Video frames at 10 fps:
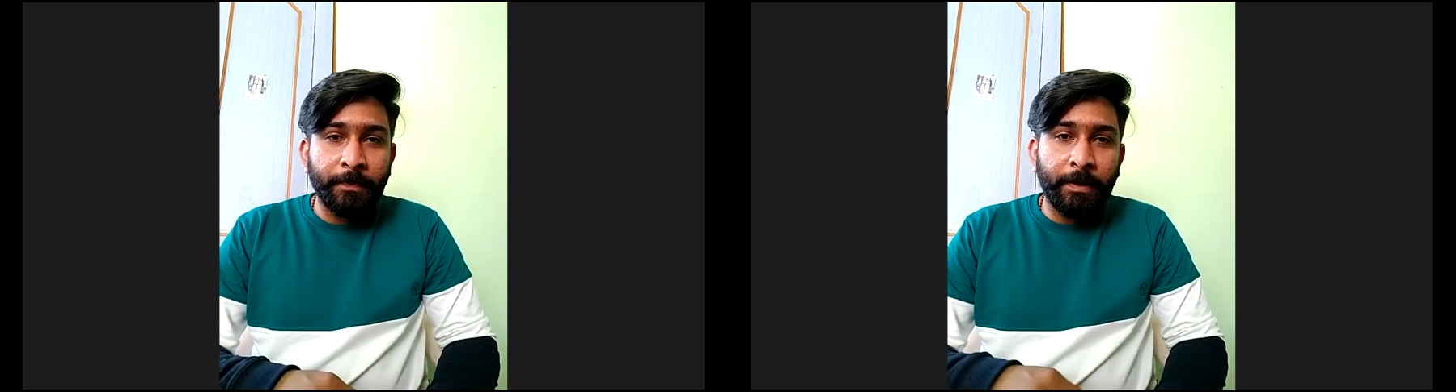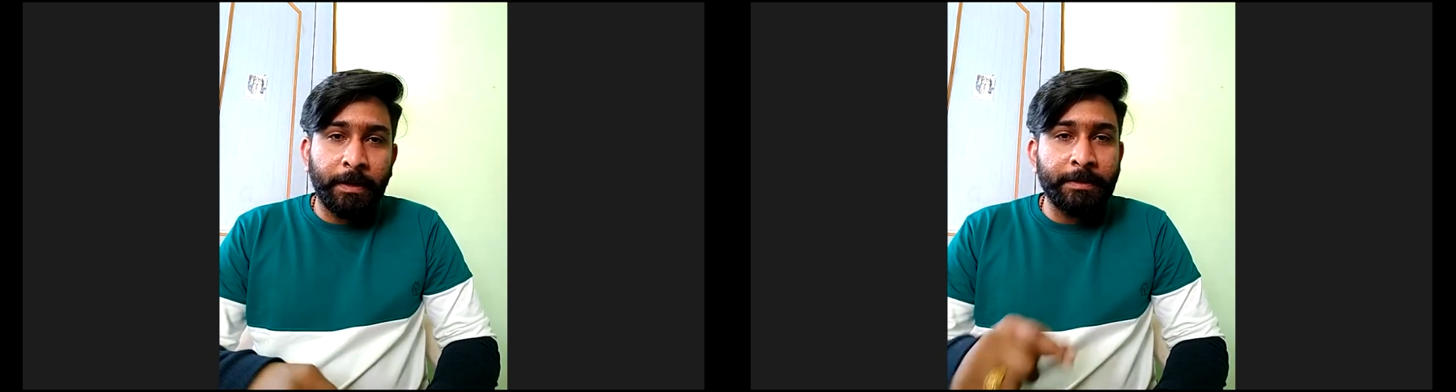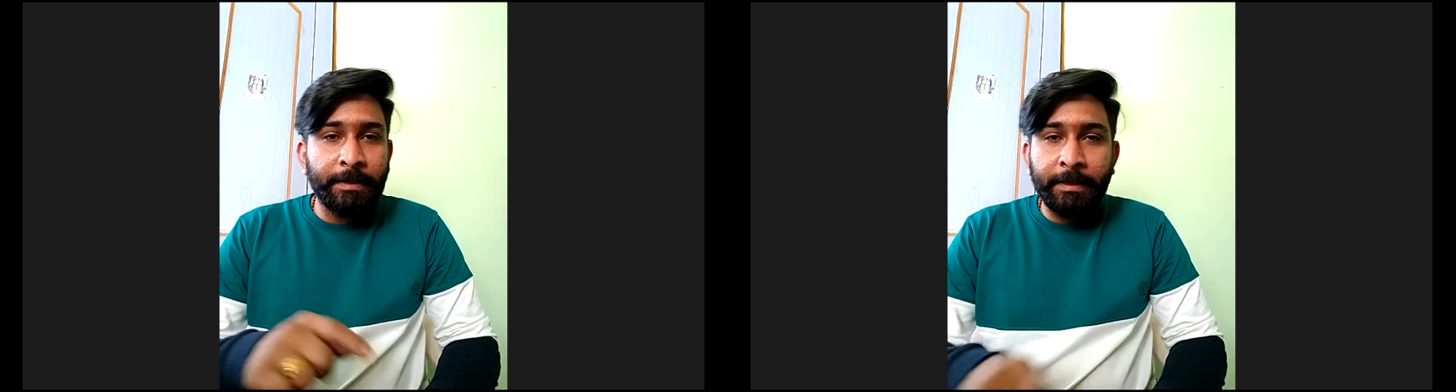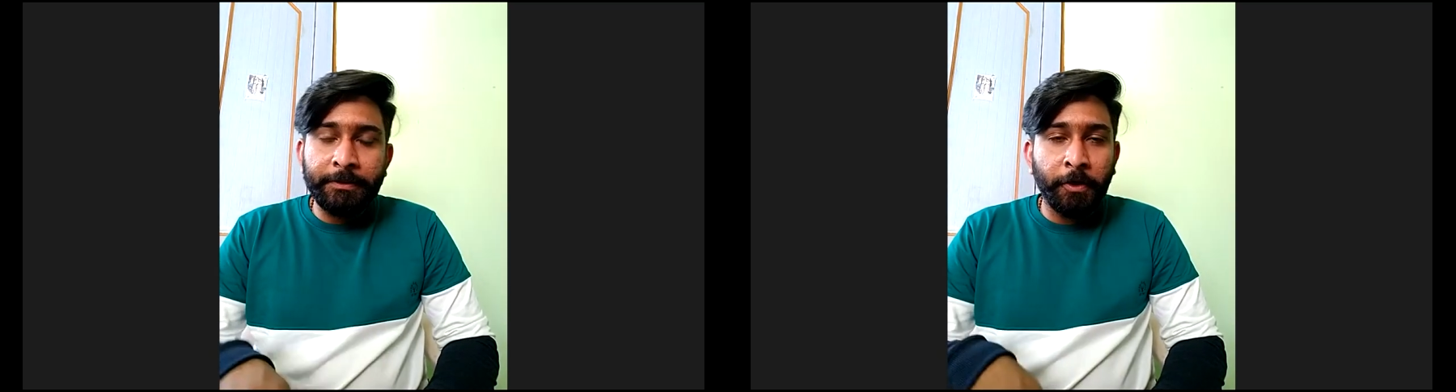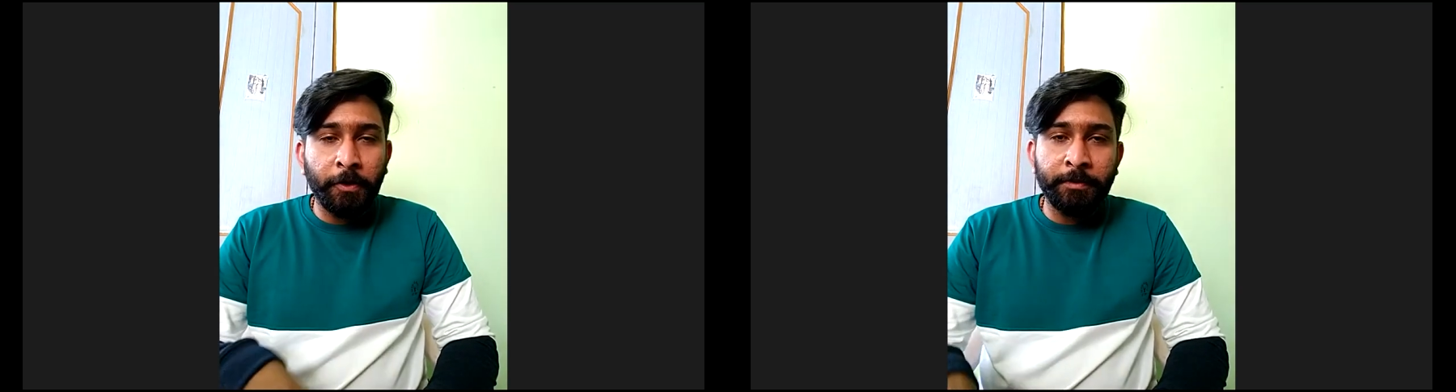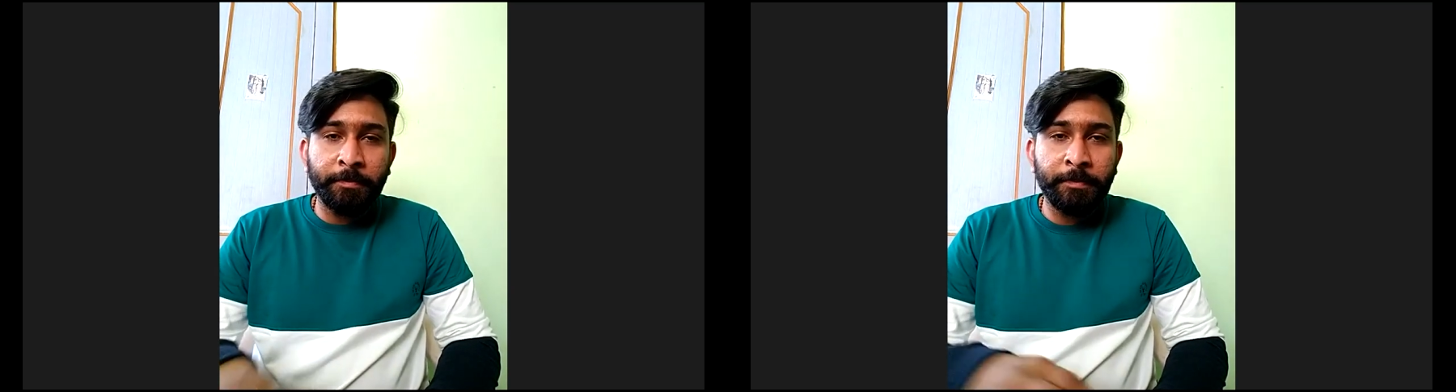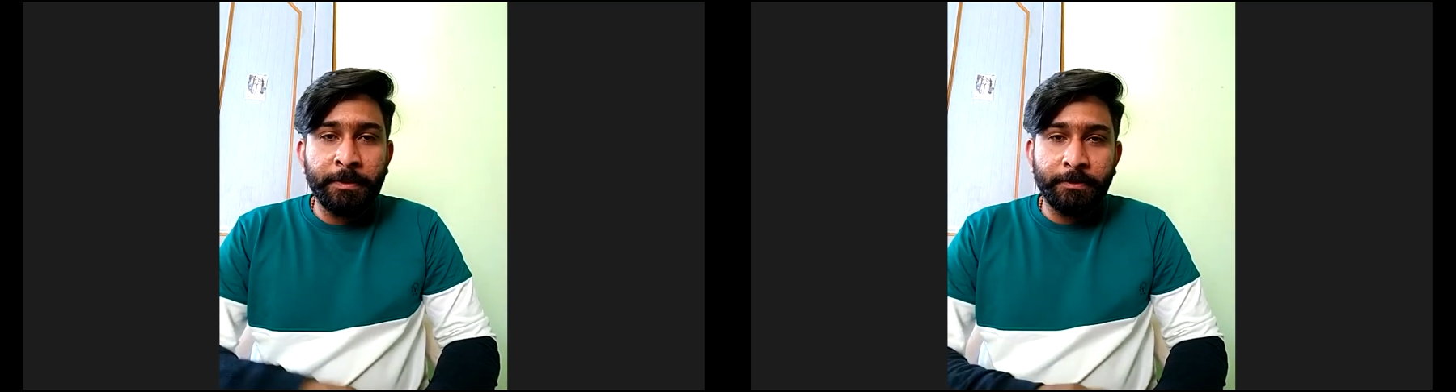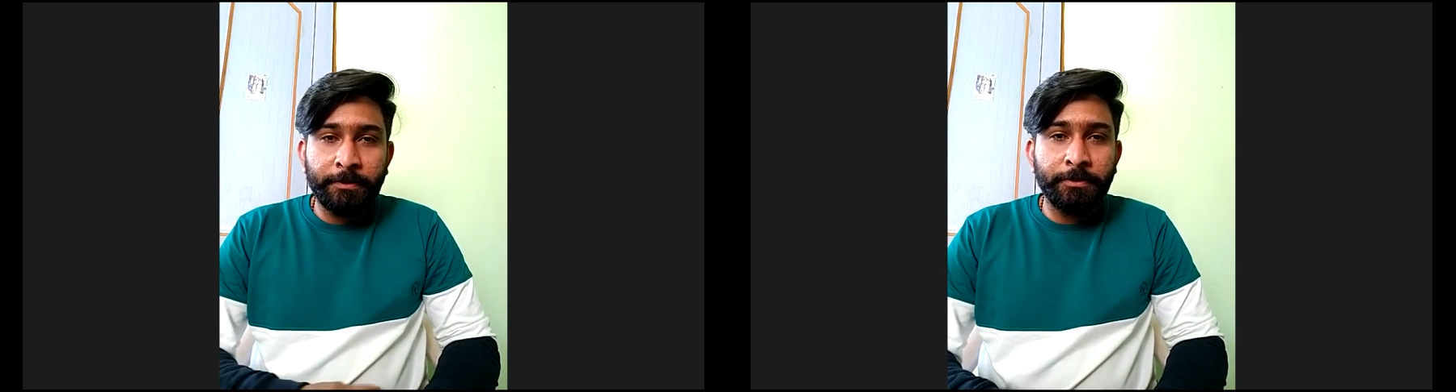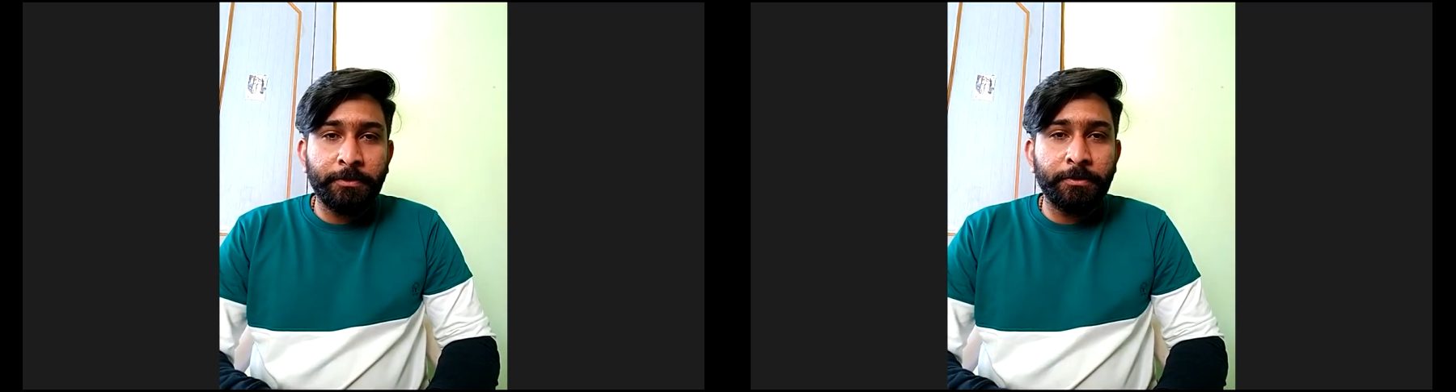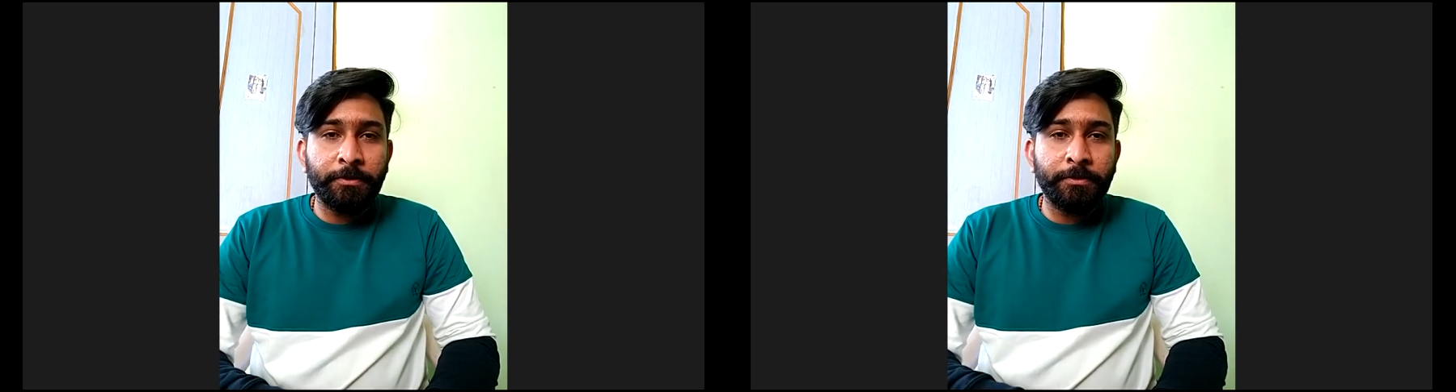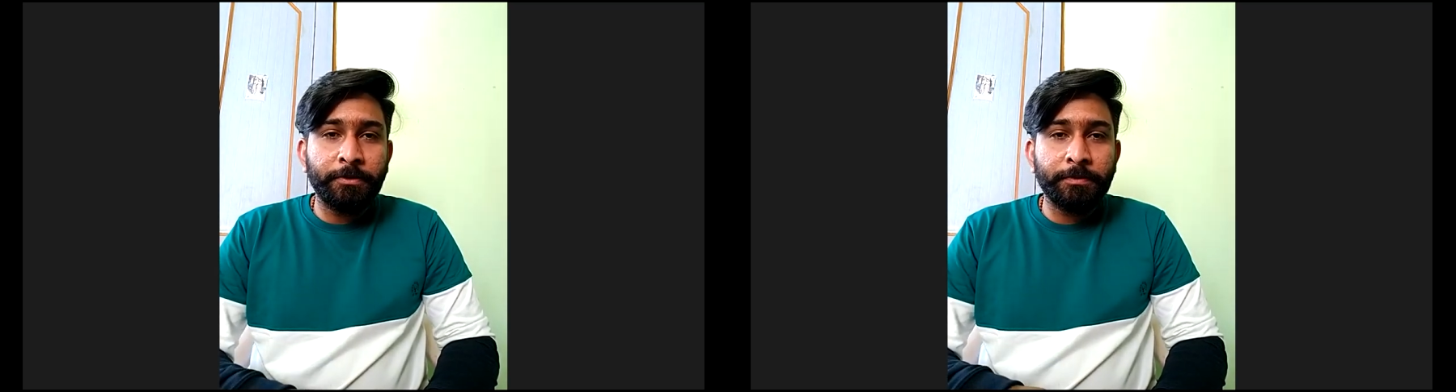Hmm. And then I solved them. So